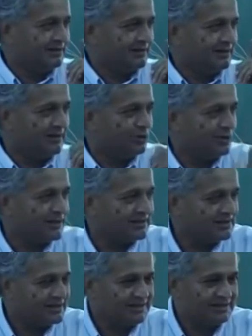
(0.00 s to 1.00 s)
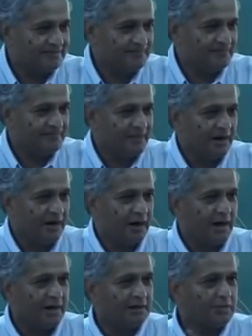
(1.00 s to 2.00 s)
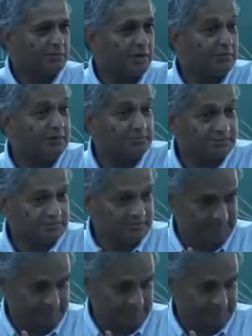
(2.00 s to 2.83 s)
the aeroelastic all the problems